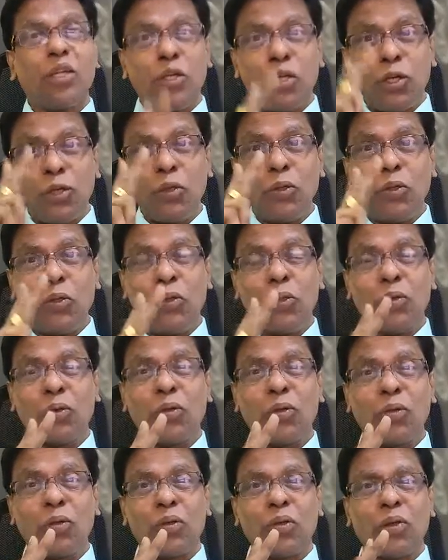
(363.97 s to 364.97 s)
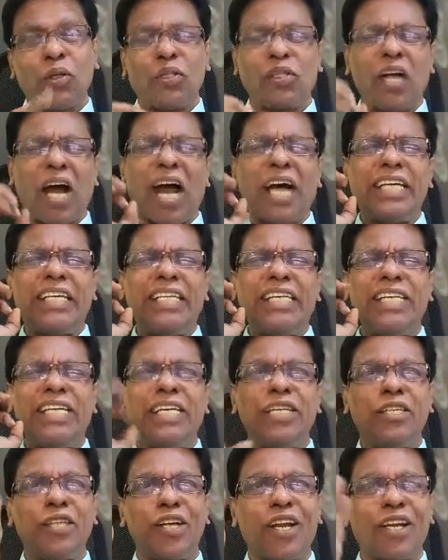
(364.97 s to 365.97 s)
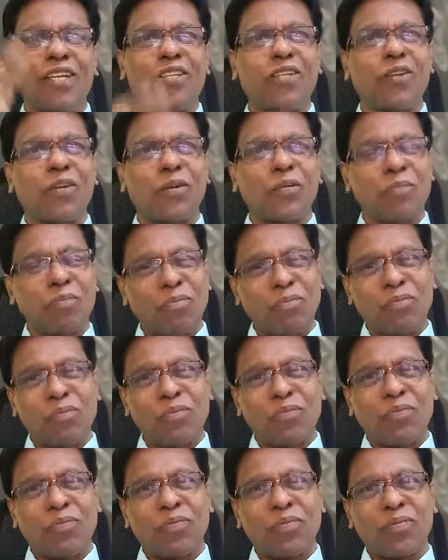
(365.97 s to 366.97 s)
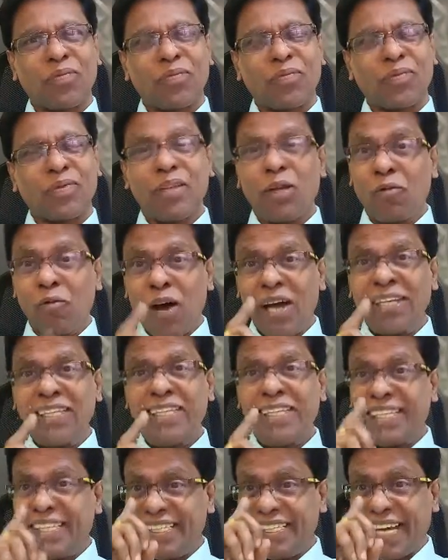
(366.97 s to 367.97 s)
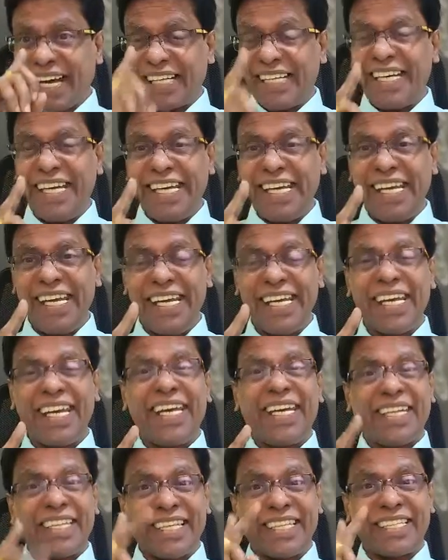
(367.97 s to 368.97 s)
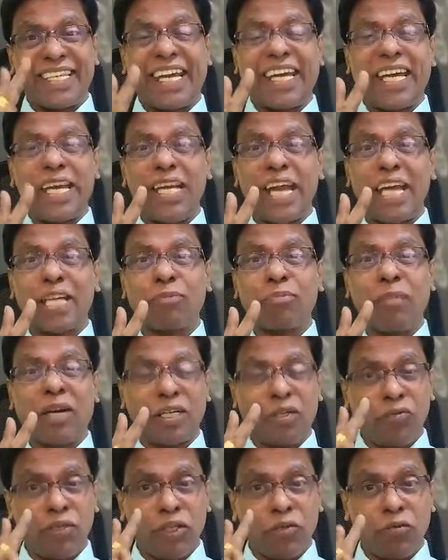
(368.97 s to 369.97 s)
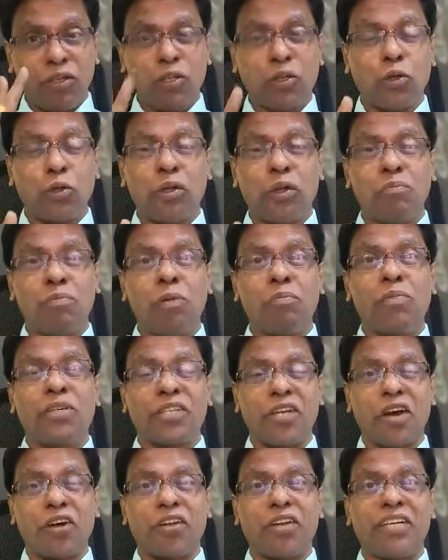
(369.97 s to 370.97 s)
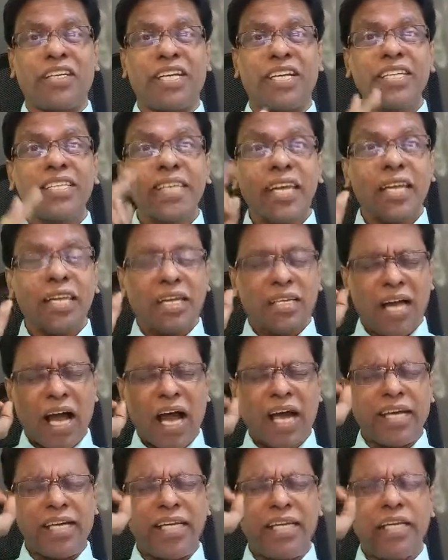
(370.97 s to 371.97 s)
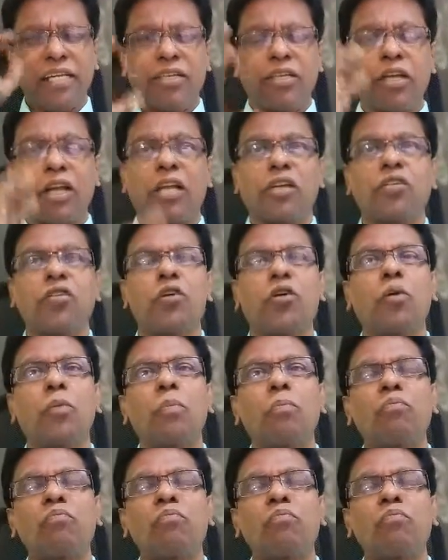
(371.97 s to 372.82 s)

2 is highly intellectual. The one is ugly. The second aspect which we to remember Socrates, highly intellectual.